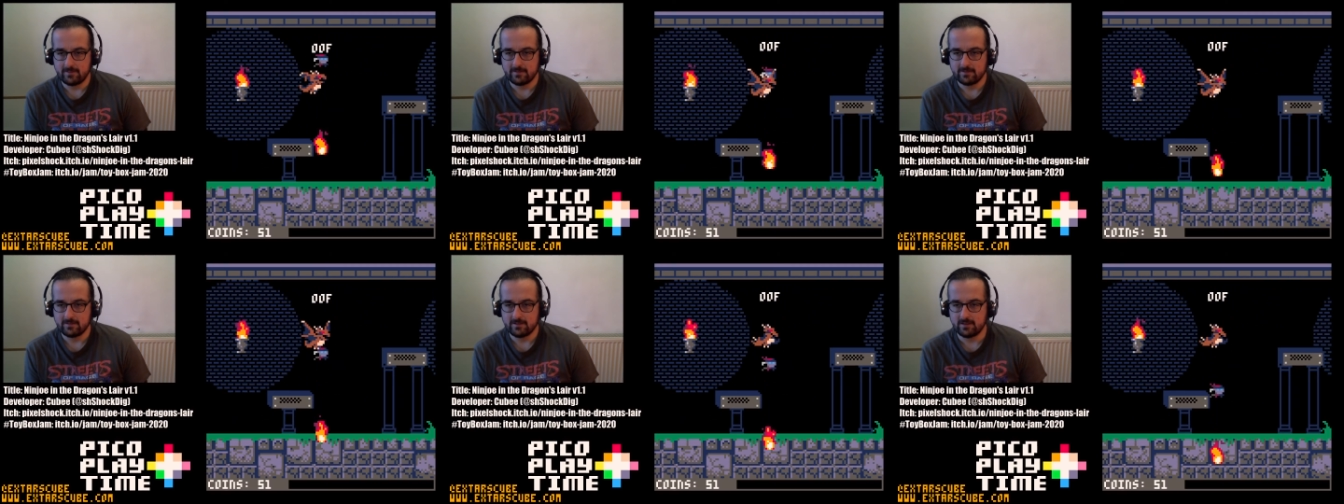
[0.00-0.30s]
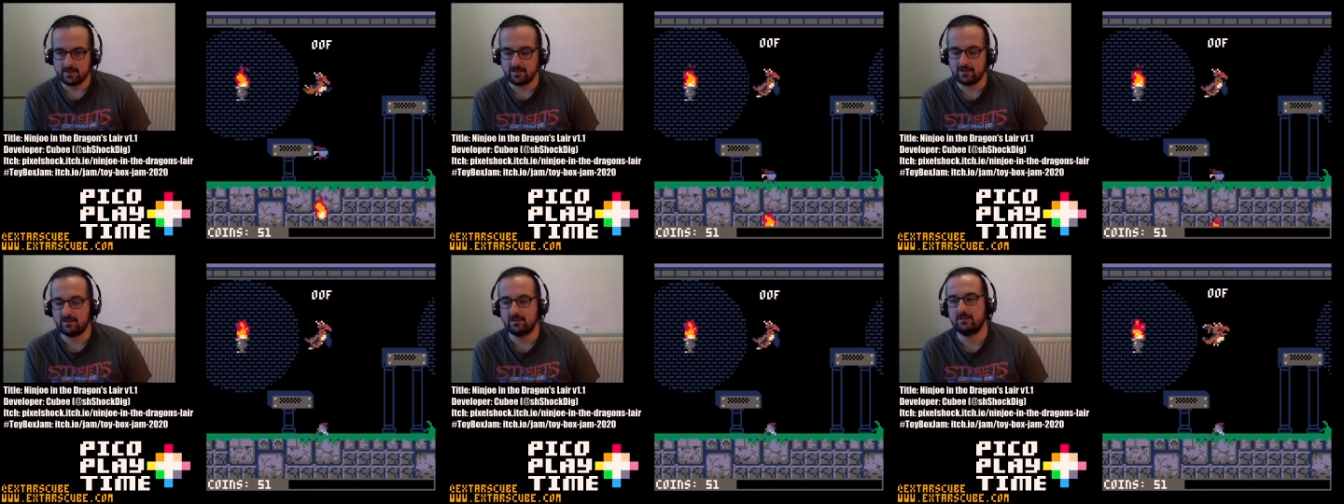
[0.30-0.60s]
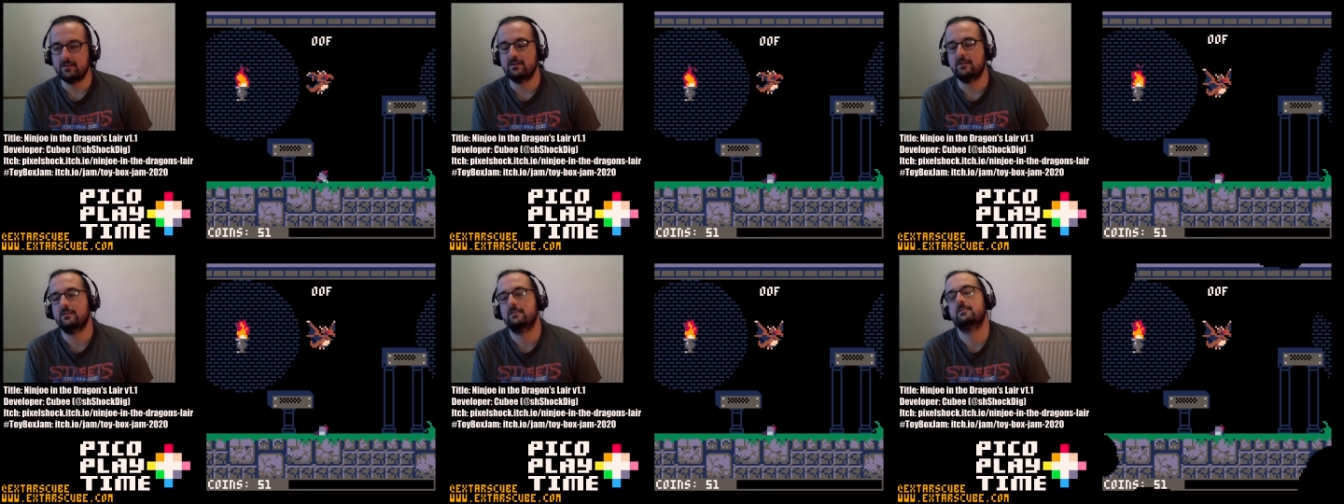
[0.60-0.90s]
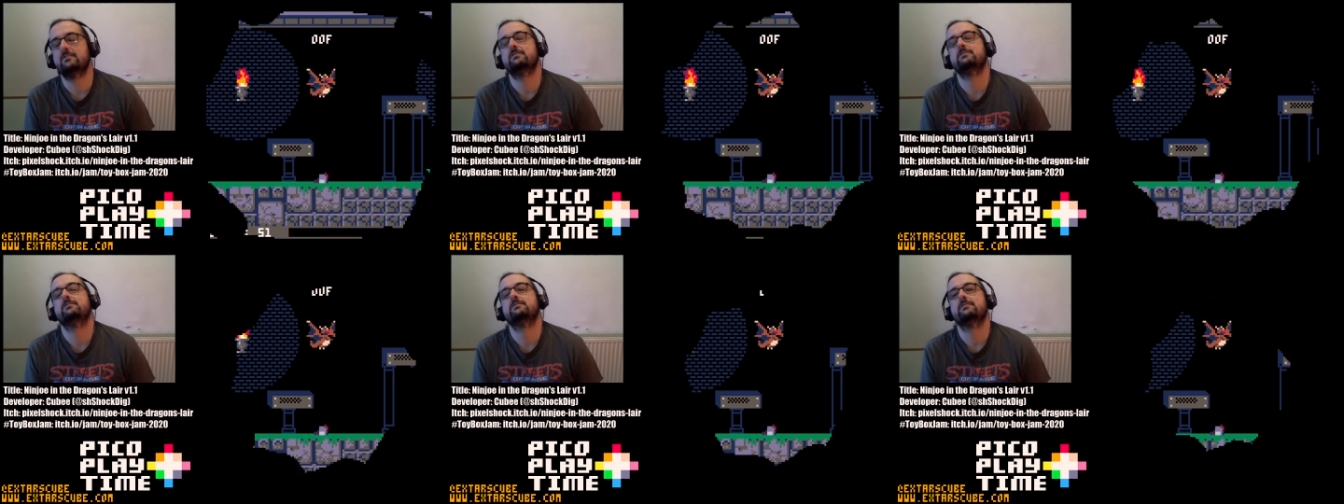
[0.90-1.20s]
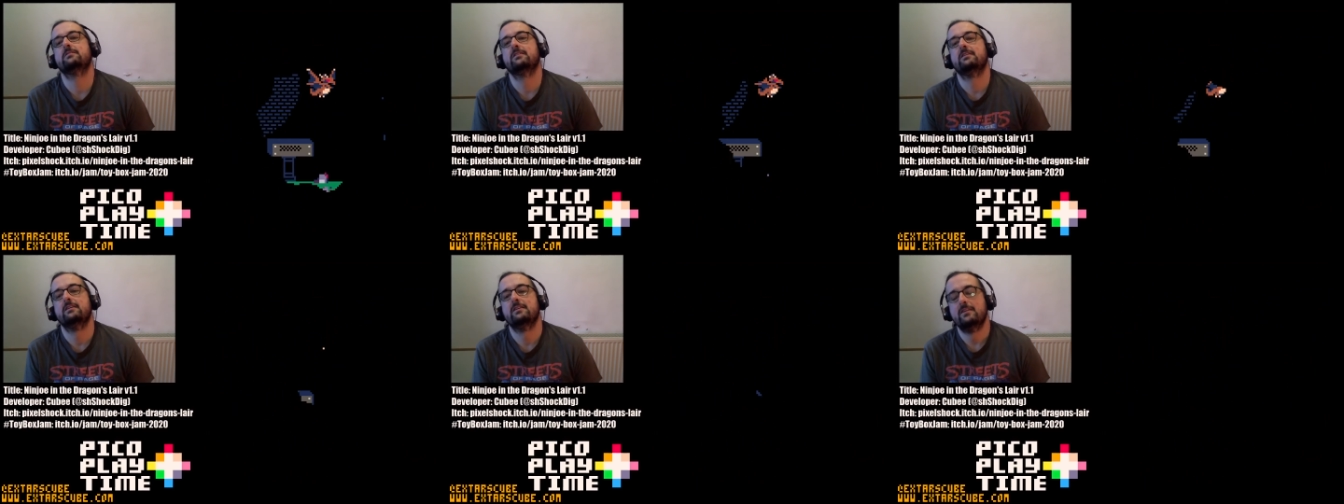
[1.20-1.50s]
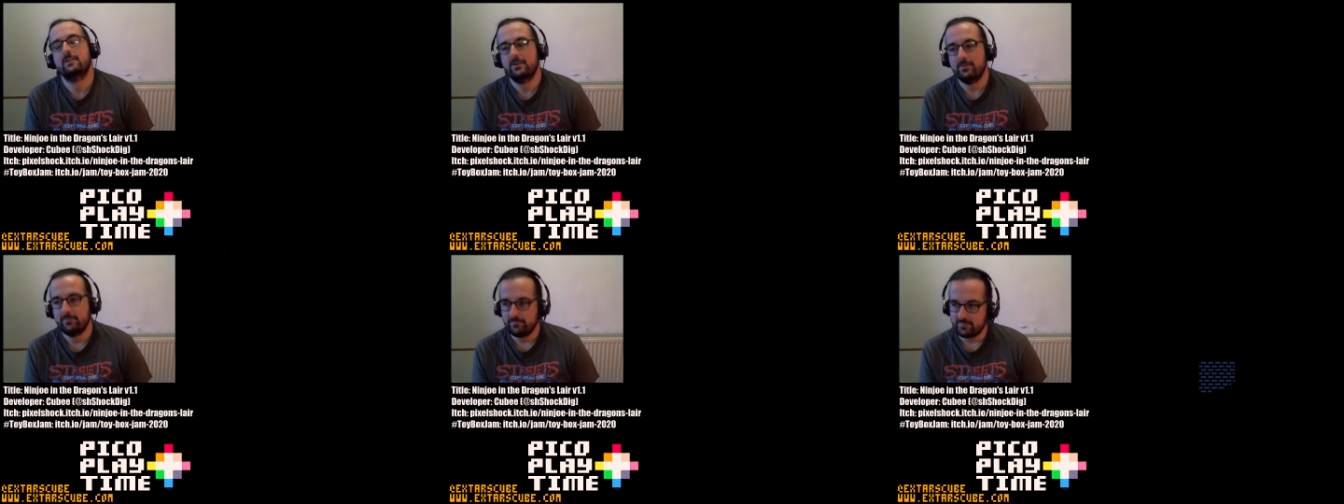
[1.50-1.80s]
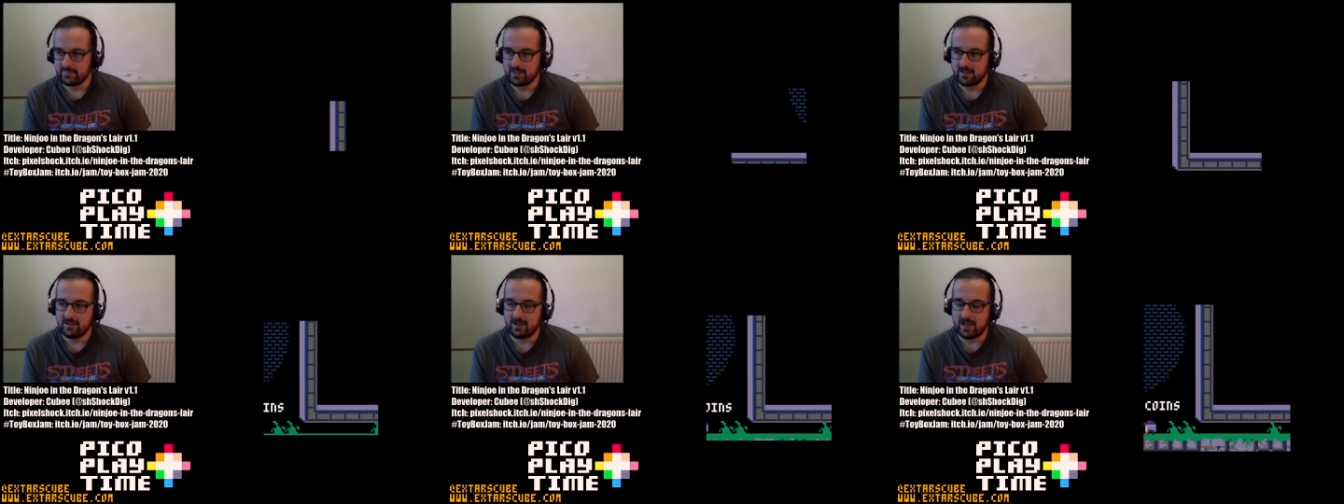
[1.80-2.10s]
Ah!
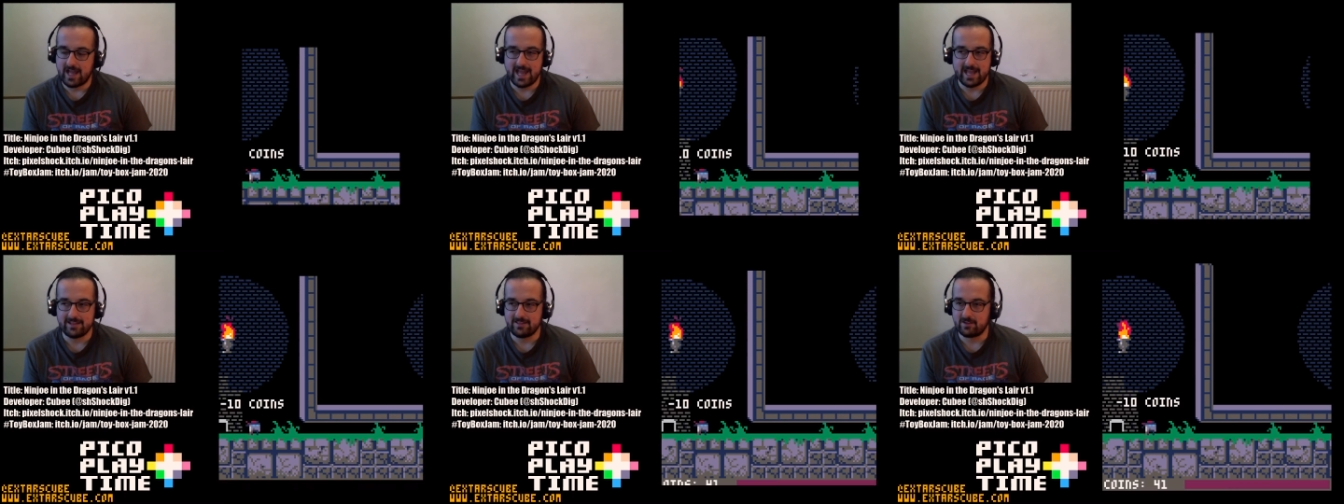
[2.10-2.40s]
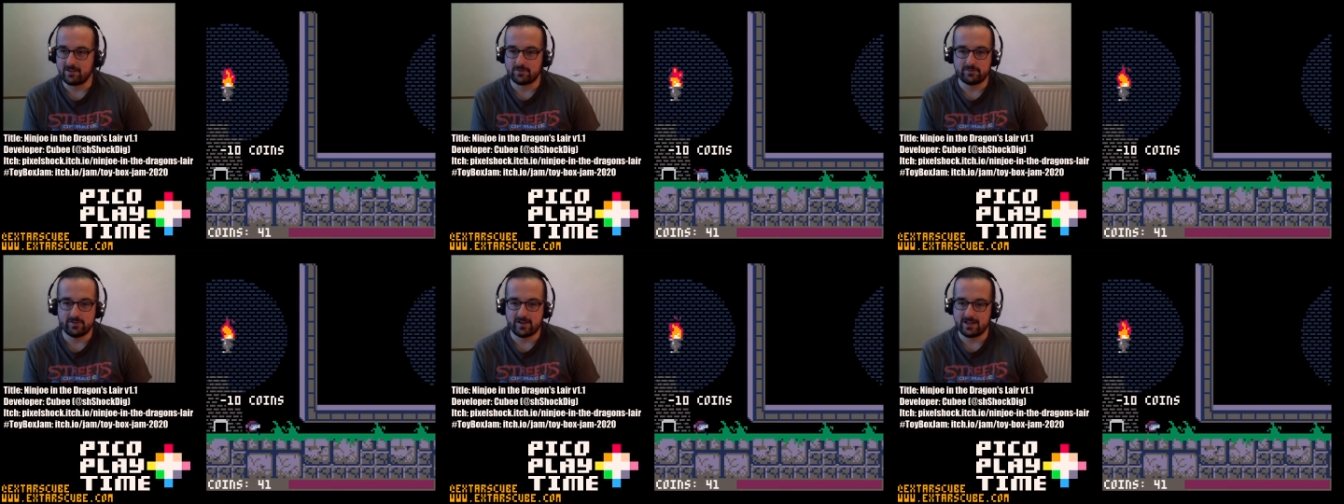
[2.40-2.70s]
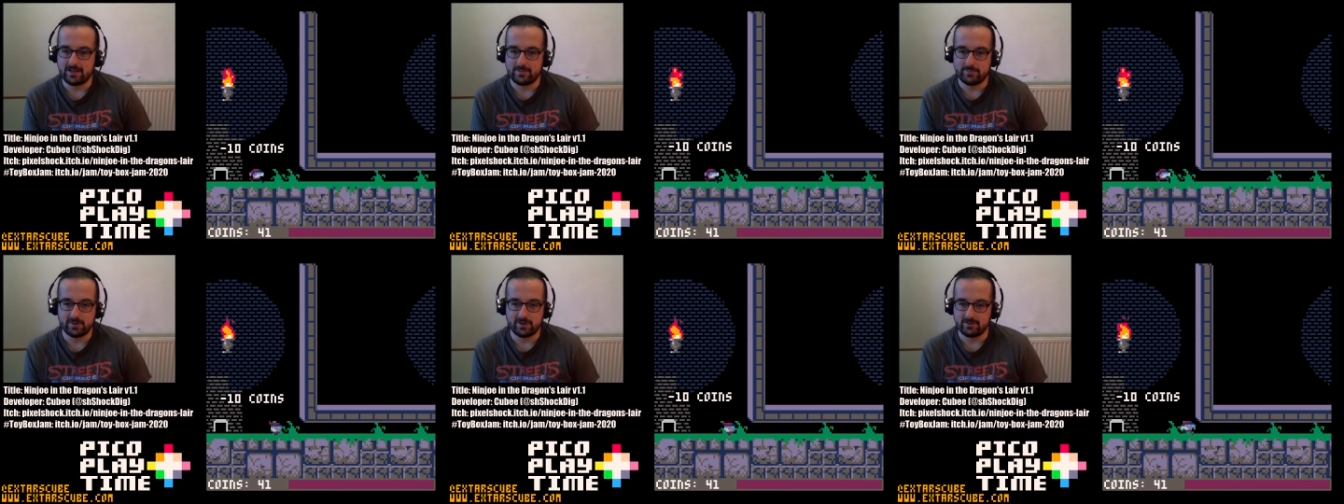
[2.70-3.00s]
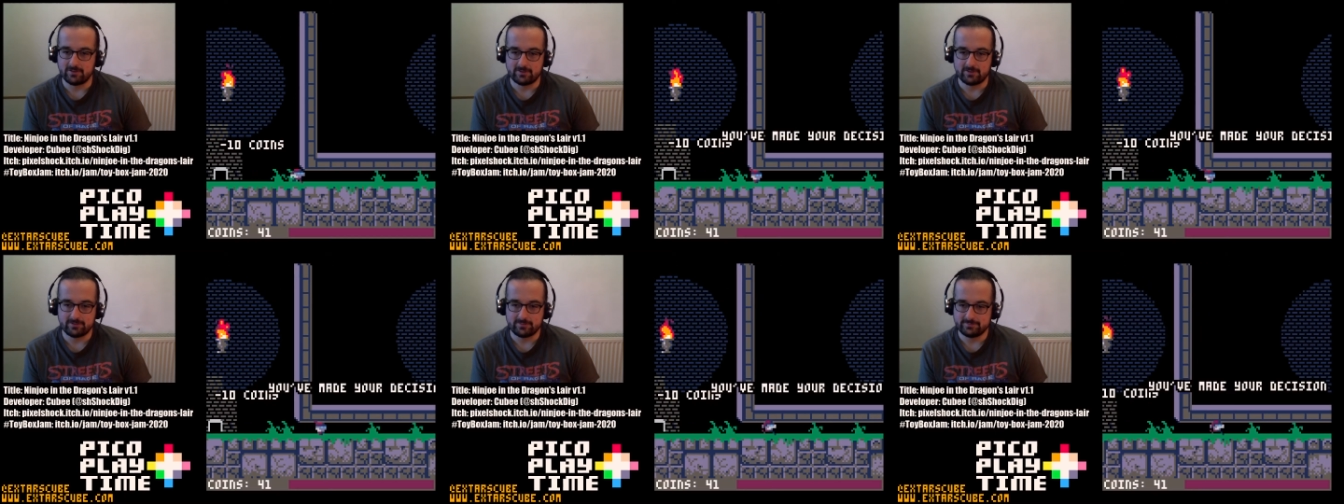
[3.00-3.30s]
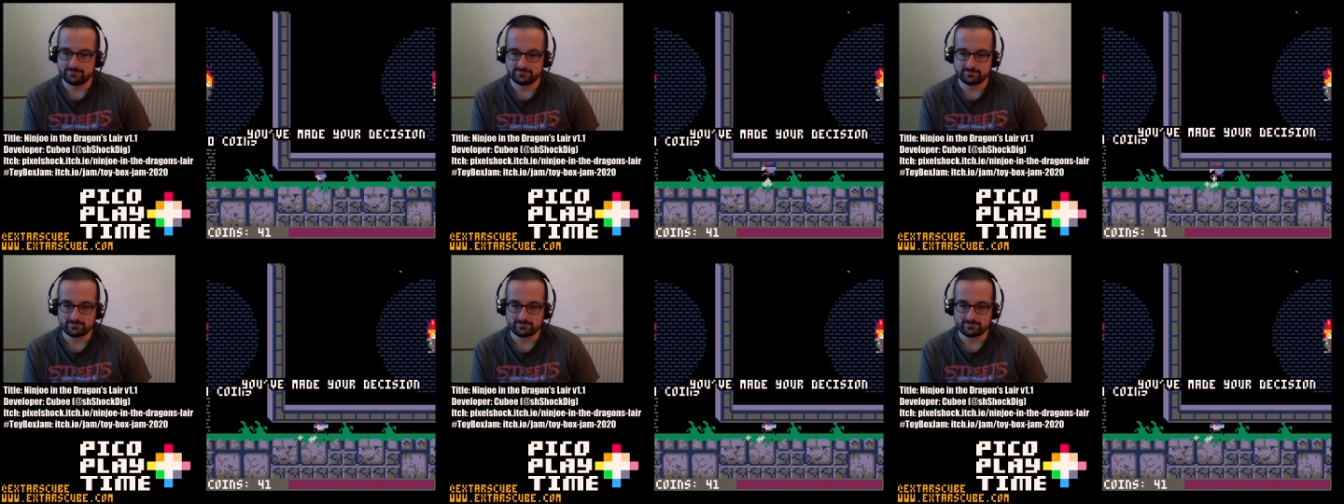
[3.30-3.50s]
I hate those fireballs.